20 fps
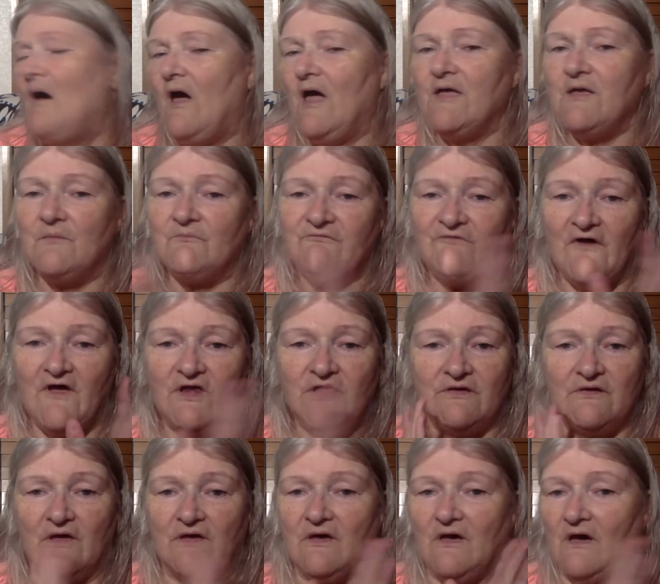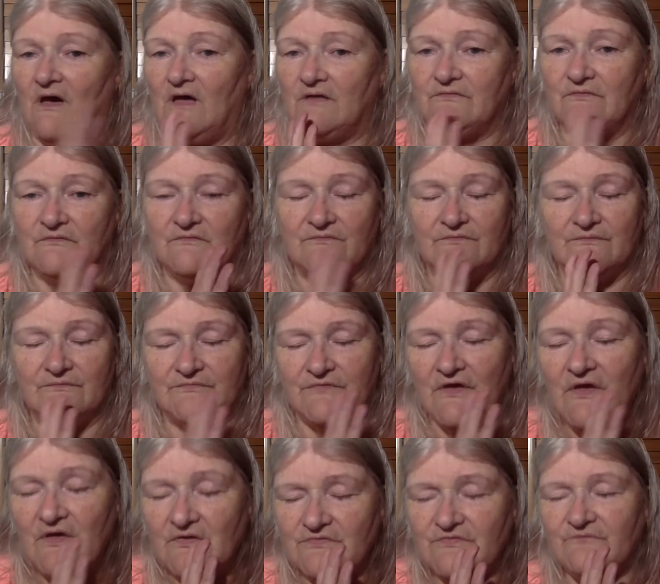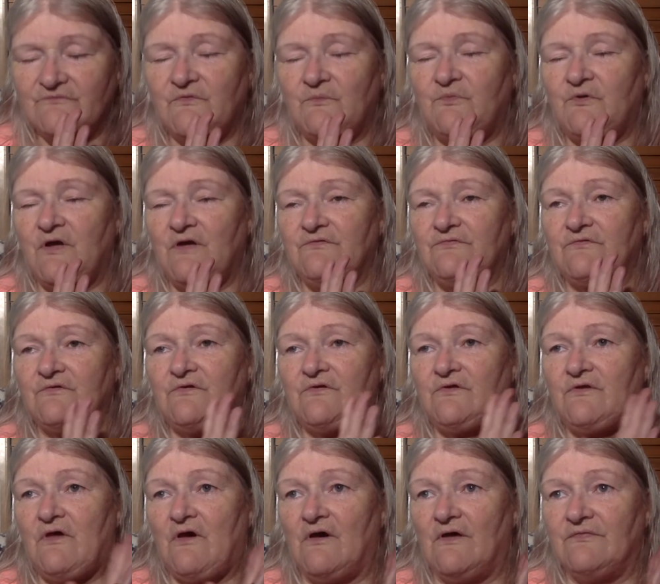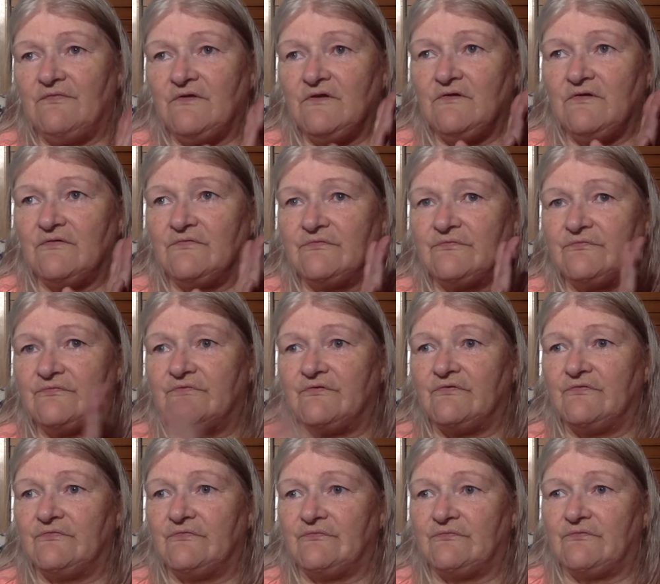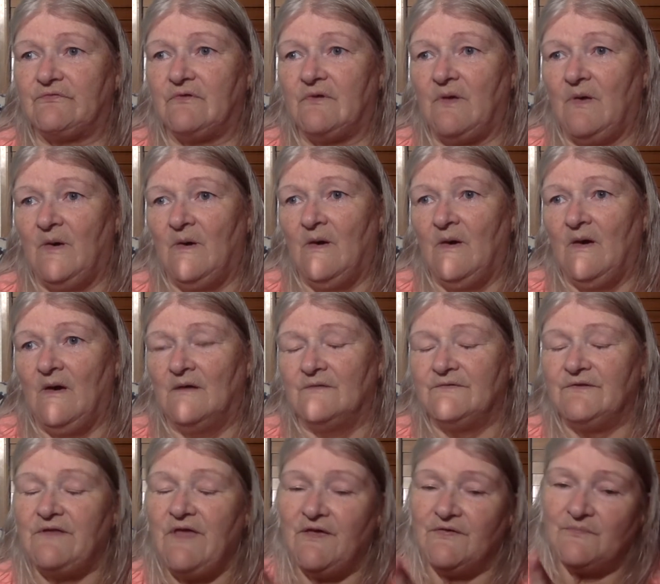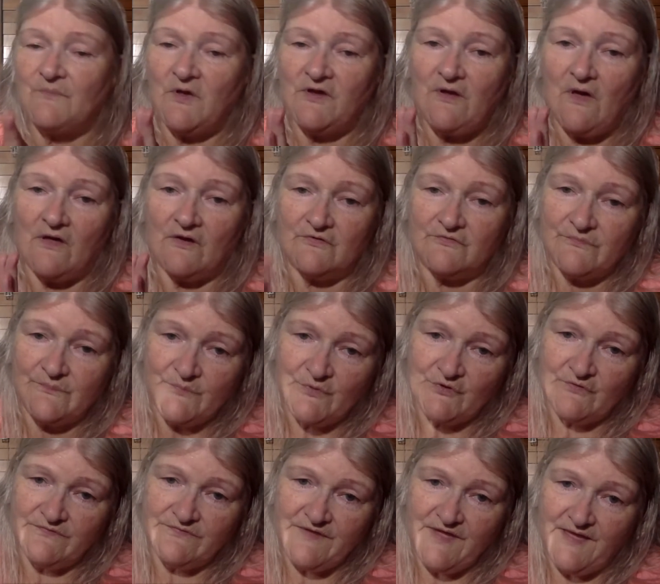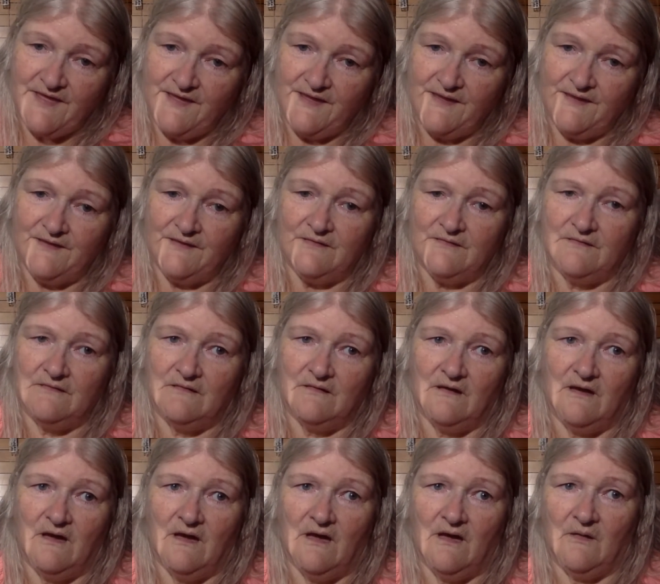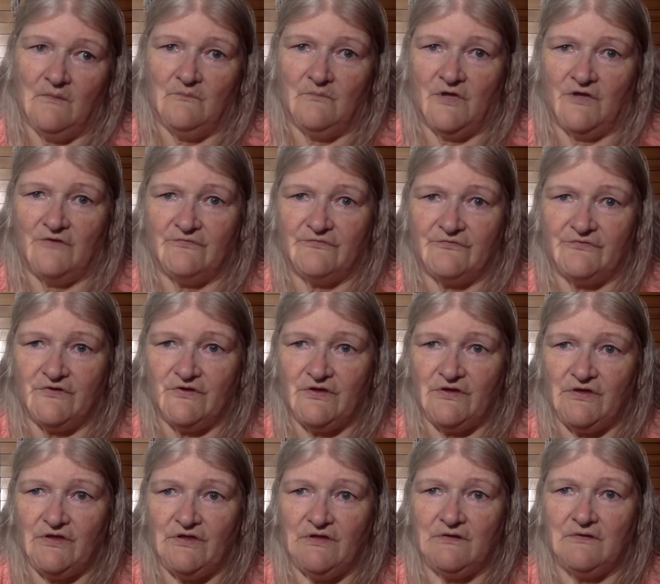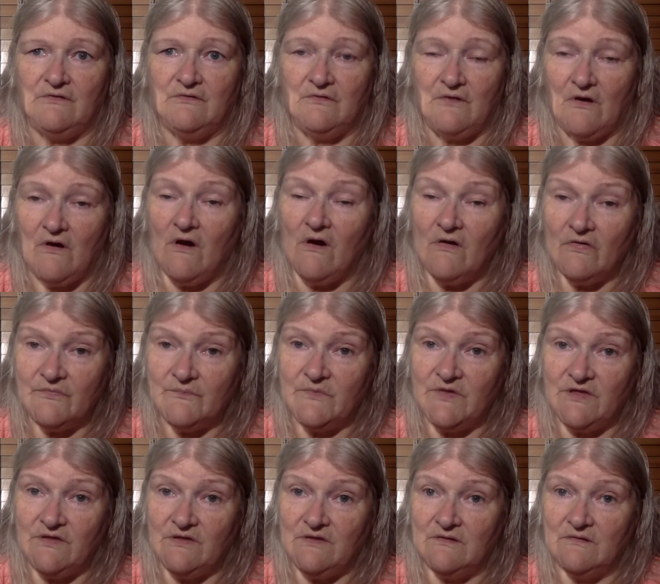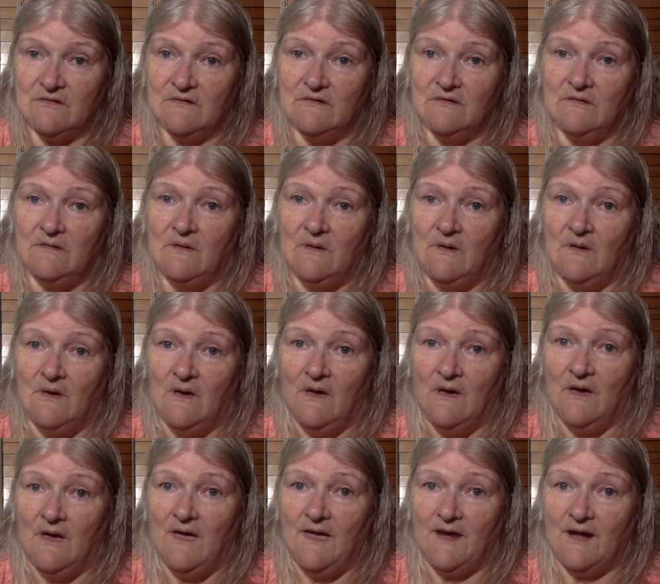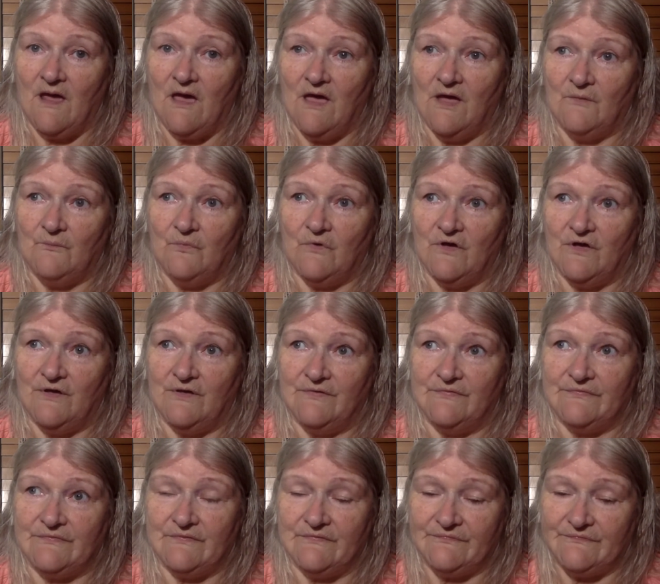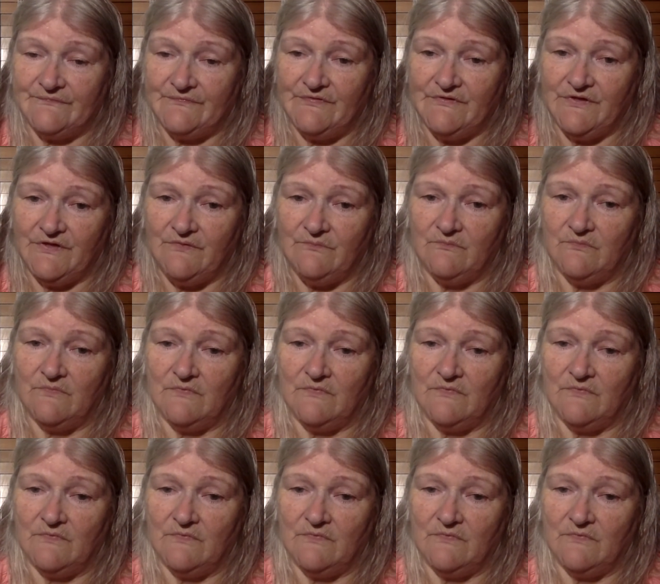I am fighting a, a touch of depression. I think it's just, today's my daughter's birthday. Um, she called me and I was asleep.